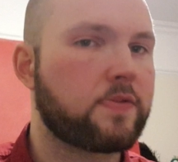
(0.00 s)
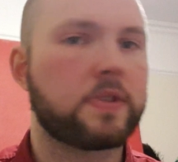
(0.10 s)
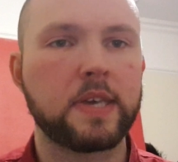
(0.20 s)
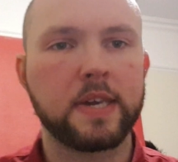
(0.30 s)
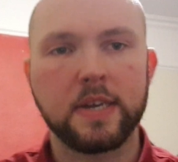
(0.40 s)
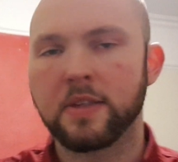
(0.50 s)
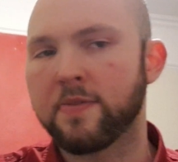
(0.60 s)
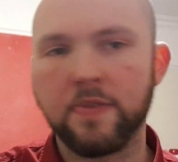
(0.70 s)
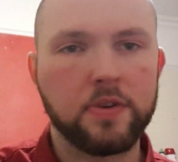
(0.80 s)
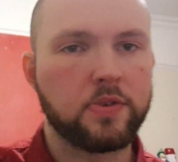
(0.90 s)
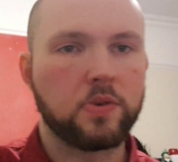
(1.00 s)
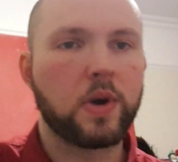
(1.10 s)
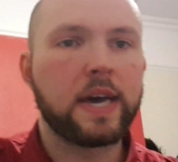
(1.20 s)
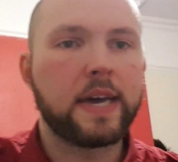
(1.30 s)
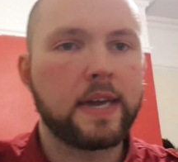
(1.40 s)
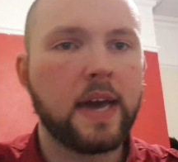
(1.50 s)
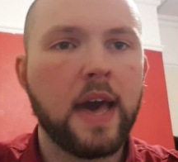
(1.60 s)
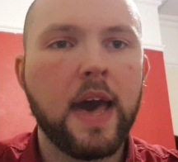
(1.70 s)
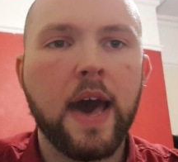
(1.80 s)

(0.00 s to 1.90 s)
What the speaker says: for things further away.